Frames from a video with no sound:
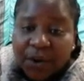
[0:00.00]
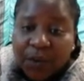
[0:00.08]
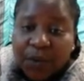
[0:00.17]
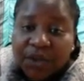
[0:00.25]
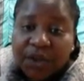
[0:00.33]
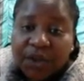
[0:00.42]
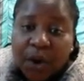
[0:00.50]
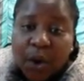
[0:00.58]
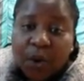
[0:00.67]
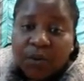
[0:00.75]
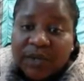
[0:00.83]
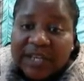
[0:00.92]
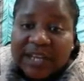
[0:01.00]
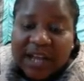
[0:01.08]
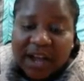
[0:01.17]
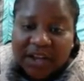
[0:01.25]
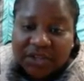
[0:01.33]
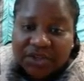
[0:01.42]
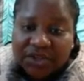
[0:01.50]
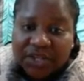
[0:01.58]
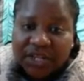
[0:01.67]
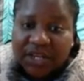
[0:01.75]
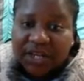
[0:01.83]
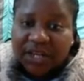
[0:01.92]
we're the only
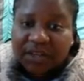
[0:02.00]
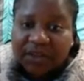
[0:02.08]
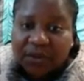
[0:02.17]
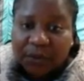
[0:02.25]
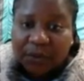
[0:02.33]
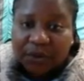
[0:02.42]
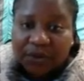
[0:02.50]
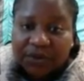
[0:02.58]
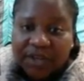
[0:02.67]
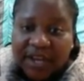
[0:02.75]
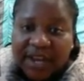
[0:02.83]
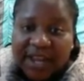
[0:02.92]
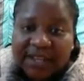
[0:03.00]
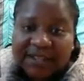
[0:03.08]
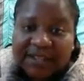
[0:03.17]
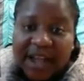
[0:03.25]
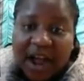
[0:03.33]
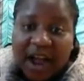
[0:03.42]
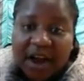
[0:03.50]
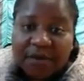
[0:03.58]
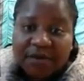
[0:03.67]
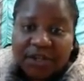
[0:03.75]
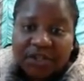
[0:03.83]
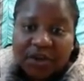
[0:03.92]
country in the world that has
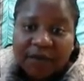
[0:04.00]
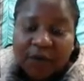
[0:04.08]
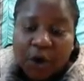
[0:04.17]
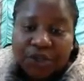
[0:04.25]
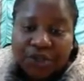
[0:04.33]
currents of